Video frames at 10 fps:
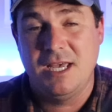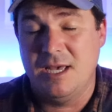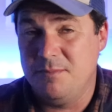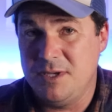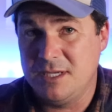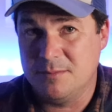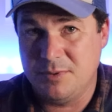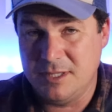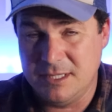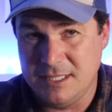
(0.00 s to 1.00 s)
and be
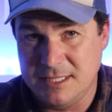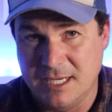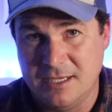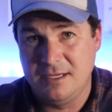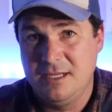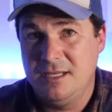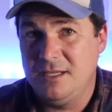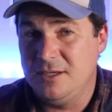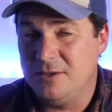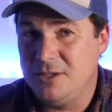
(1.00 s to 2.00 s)
completely done.
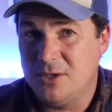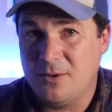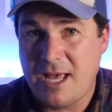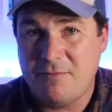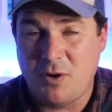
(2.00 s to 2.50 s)
You know, you don't have